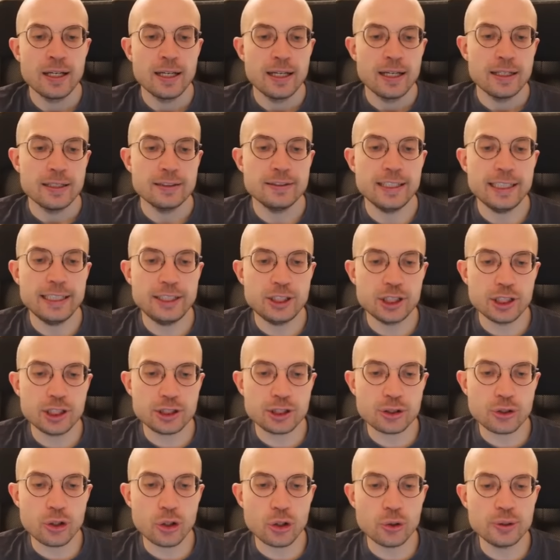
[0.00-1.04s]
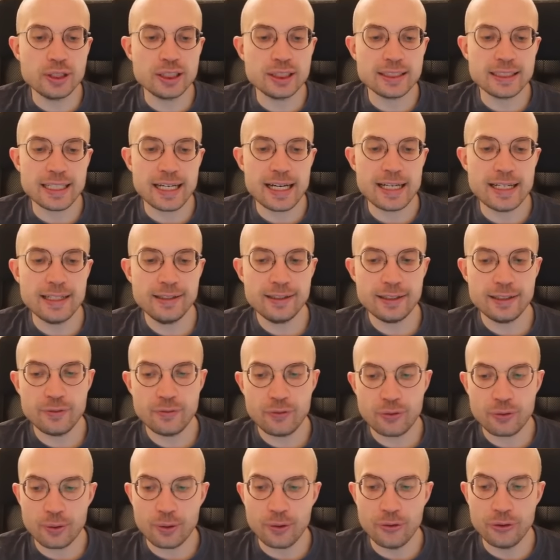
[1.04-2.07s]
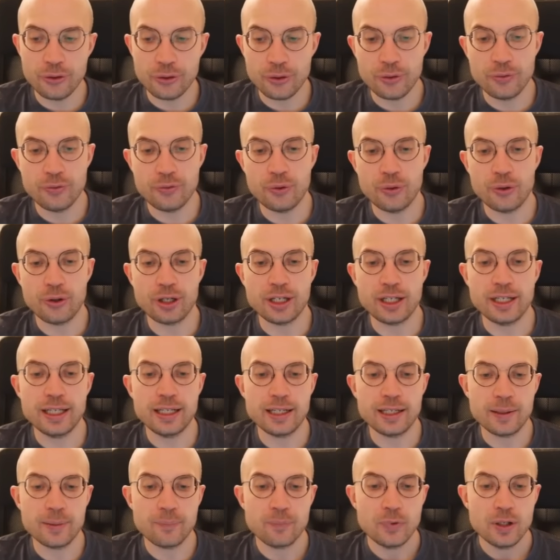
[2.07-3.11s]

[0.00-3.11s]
They just go stand in front of our king.